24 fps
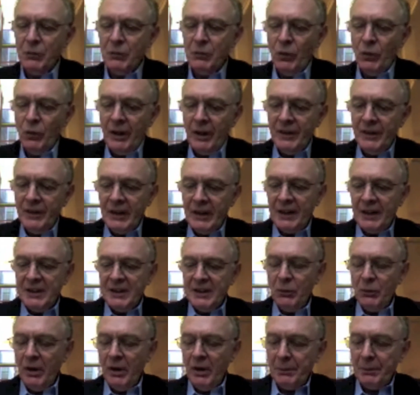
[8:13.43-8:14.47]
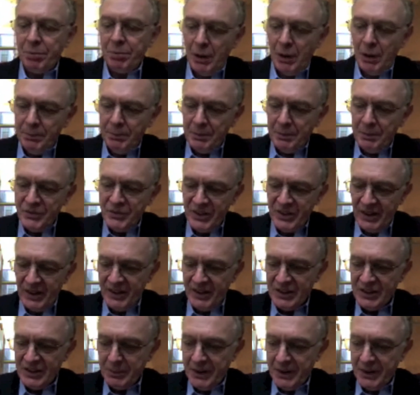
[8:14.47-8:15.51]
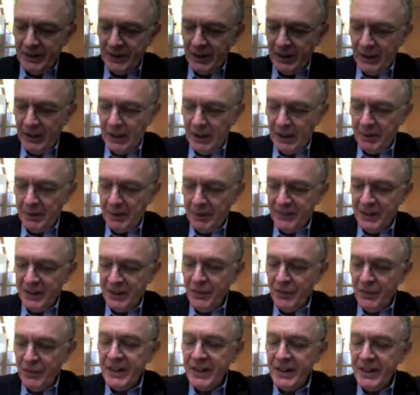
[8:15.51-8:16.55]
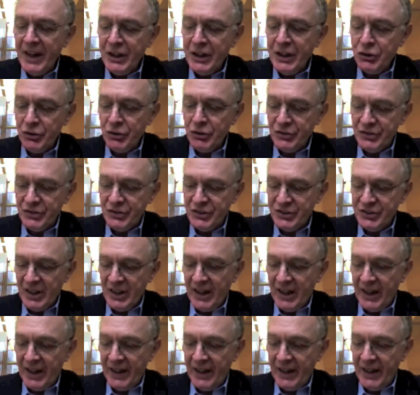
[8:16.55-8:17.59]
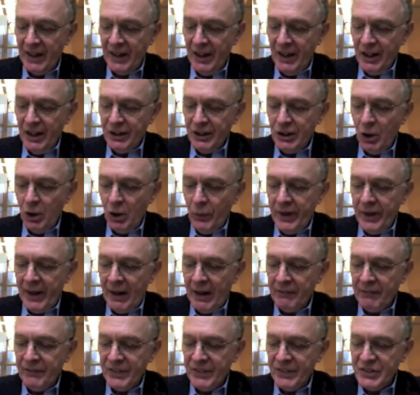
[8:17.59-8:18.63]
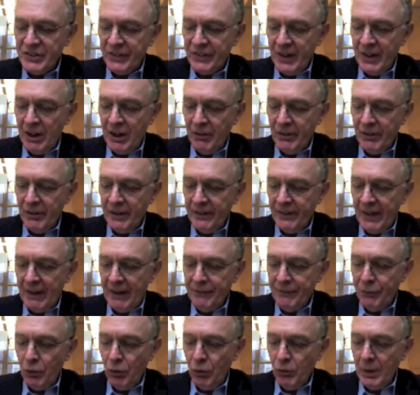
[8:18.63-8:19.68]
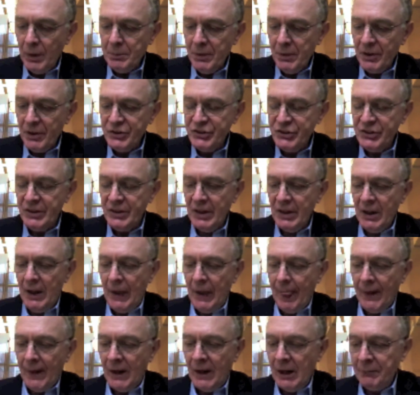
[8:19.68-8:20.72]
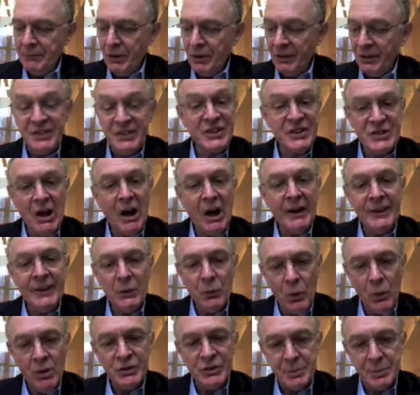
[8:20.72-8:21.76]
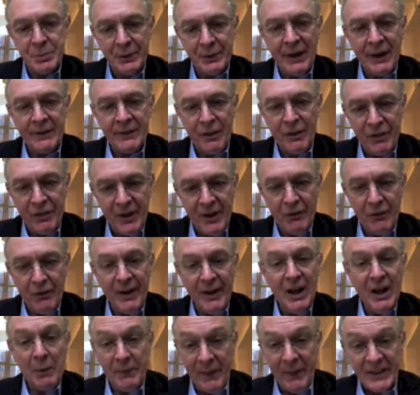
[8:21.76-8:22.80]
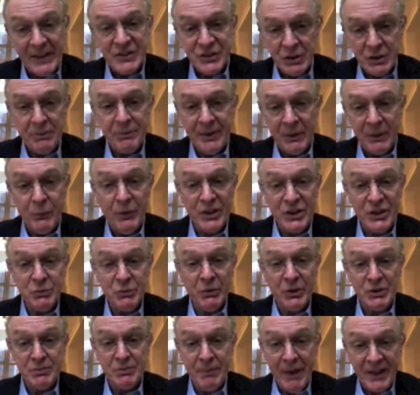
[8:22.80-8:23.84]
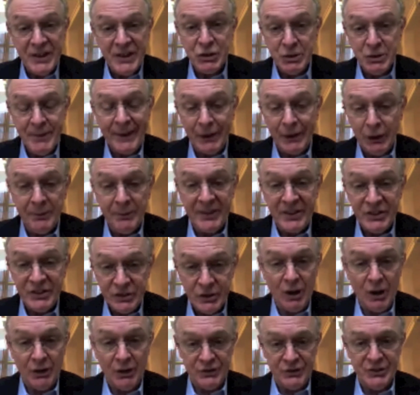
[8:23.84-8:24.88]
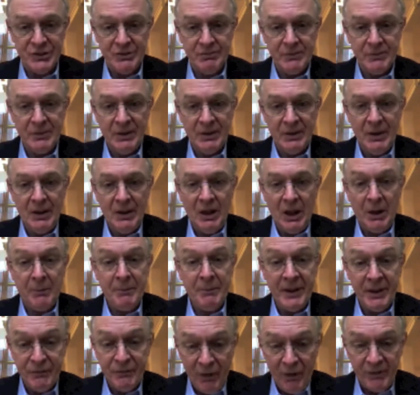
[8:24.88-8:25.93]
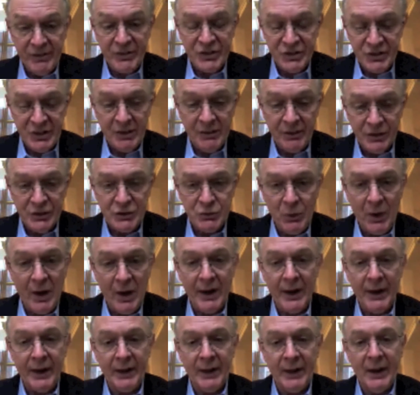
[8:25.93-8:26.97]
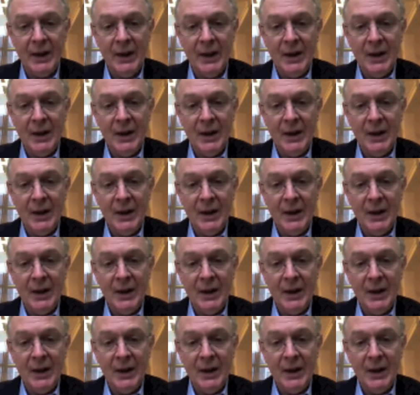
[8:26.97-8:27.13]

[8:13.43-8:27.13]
I think one of the problems is, I think it's very dangerous to say, we have this theory and therefore we must design the world to be like the theory. And that's something which mainstream economics does in a very serious way.